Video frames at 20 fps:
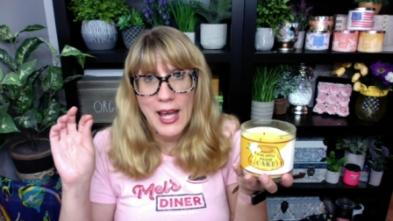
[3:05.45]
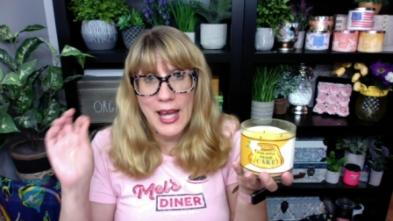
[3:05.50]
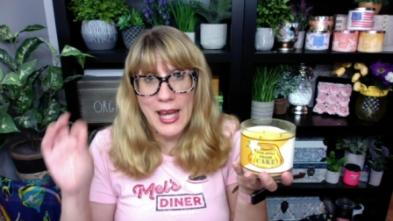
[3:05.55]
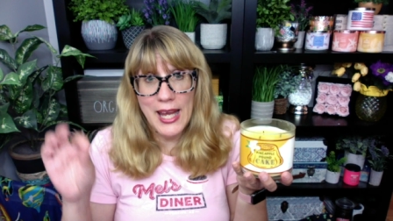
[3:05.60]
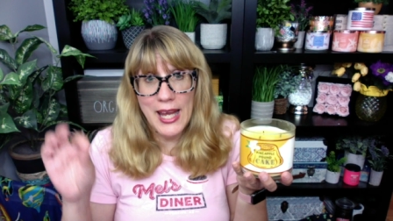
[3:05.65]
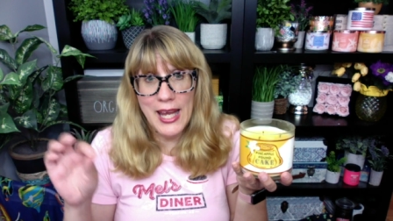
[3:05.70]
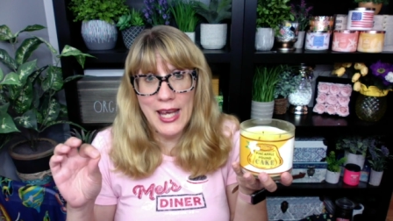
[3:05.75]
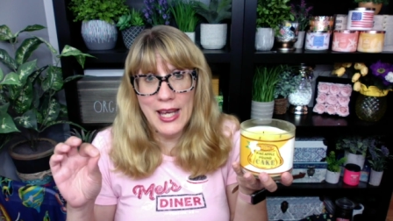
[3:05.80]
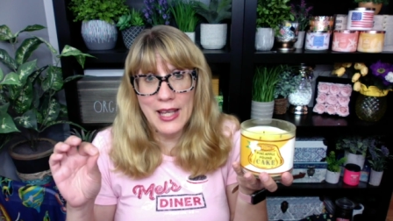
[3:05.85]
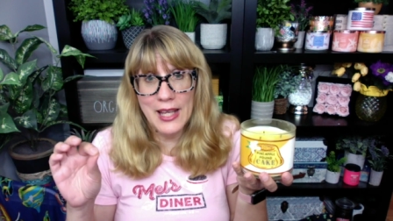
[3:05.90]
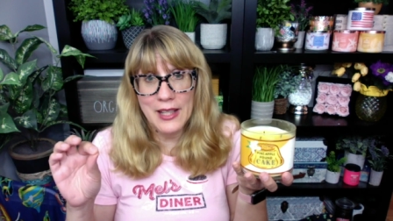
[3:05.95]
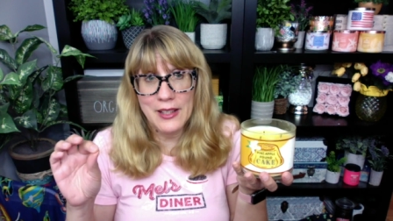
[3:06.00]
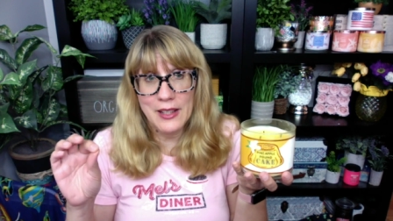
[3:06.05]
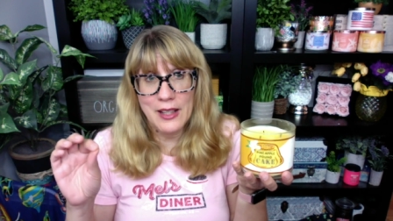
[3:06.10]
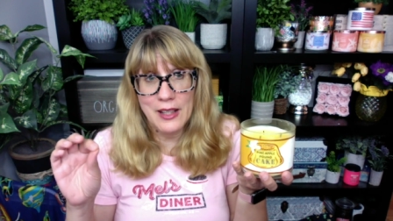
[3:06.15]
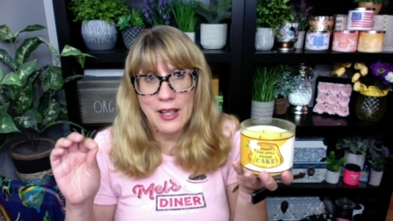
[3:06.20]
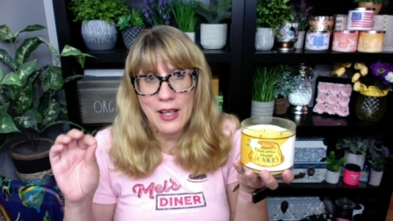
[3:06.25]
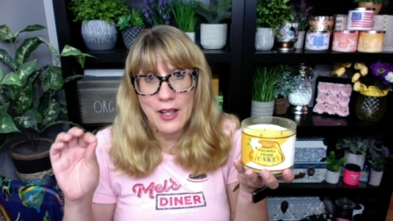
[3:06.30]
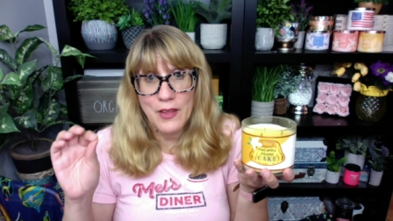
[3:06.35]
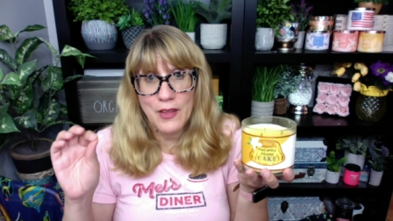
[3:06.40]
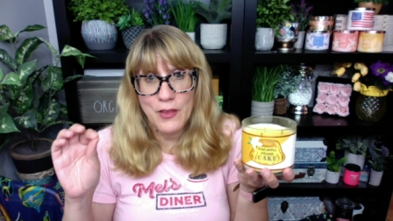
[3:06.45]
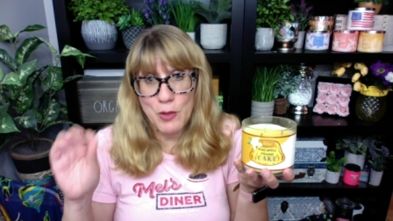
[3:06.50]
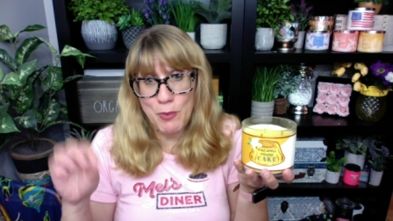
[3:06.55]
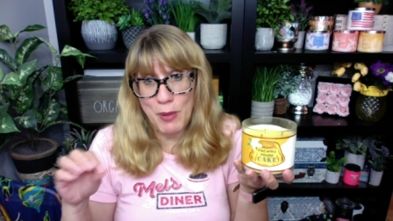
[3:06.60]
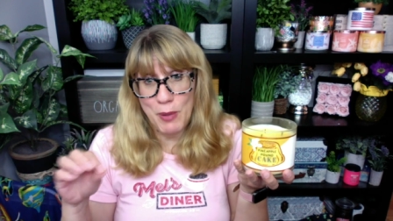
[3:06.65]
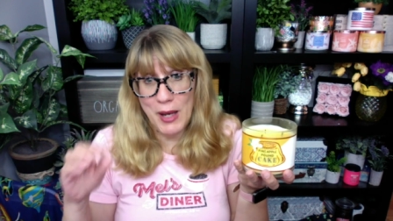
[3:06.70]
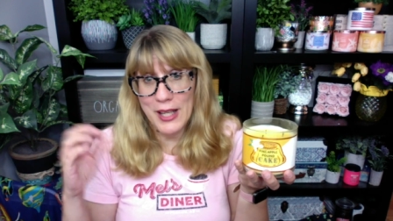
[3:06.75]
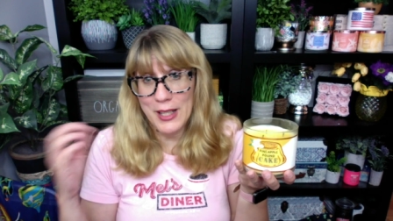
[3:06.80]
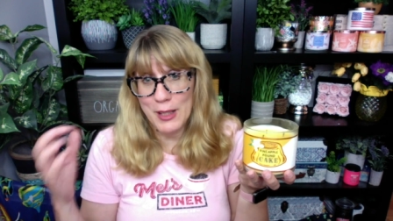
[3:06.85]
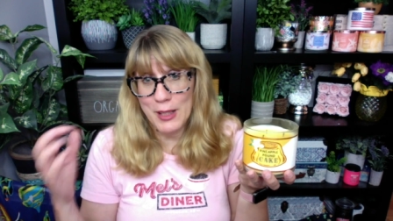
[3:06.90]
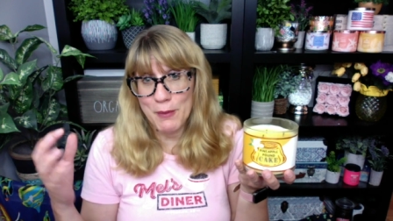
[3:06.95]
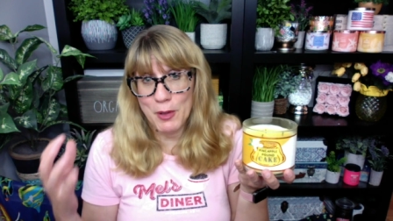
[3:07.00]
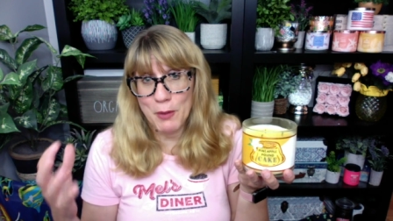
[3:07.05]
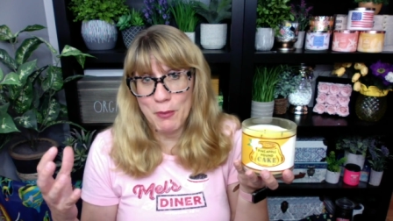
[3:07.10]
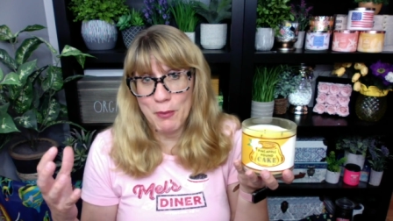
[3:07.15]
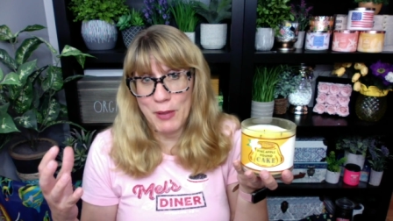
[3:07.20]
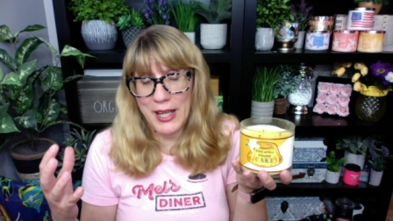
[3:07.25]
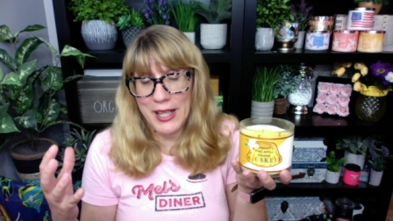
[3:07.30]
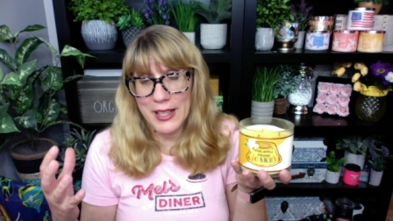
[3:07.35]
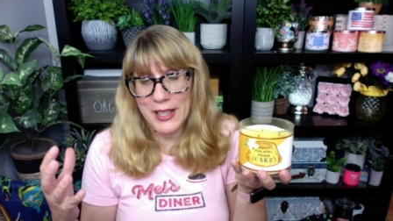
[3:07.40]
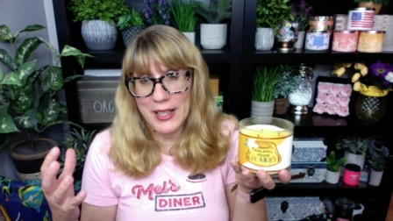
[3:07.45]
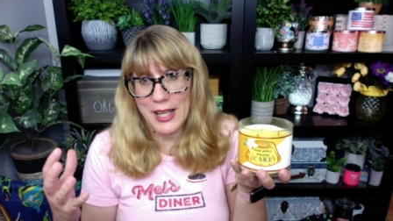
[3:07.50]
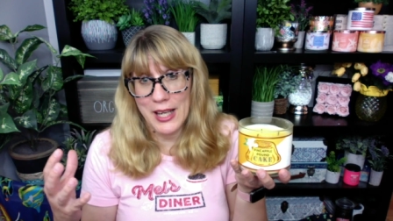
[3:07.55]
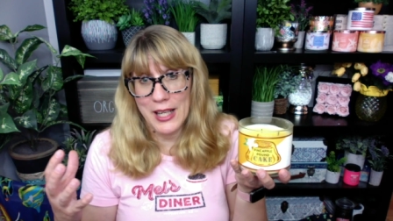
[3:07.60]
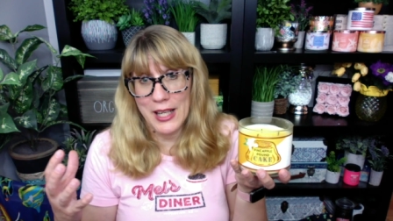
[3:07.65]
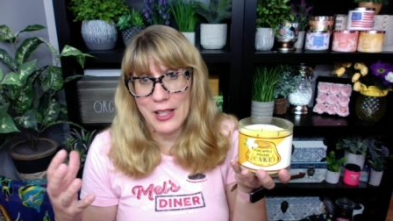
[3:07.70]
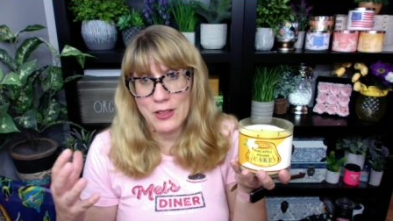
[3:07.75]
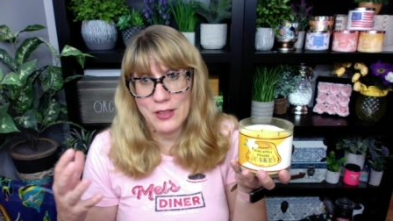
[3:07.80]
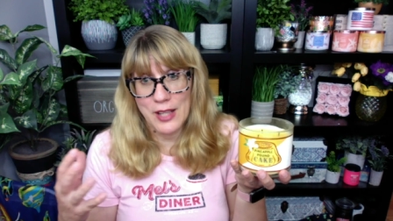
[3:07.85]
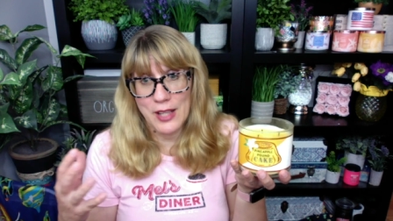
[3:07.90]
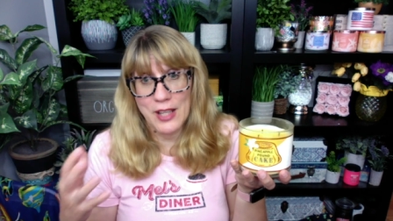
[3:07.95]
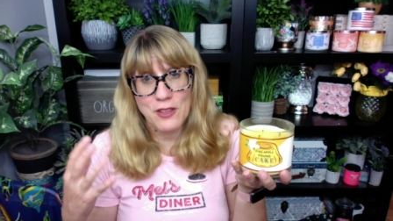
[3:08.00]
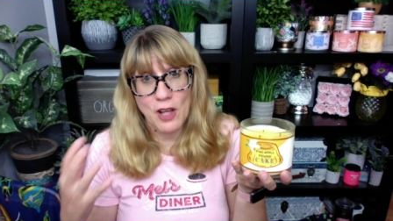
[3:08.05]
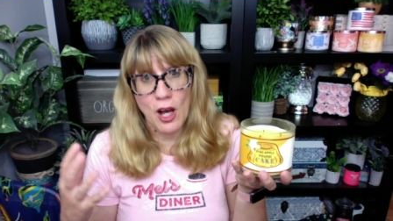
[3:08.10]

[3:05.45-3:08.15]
and the pineapple pancakes has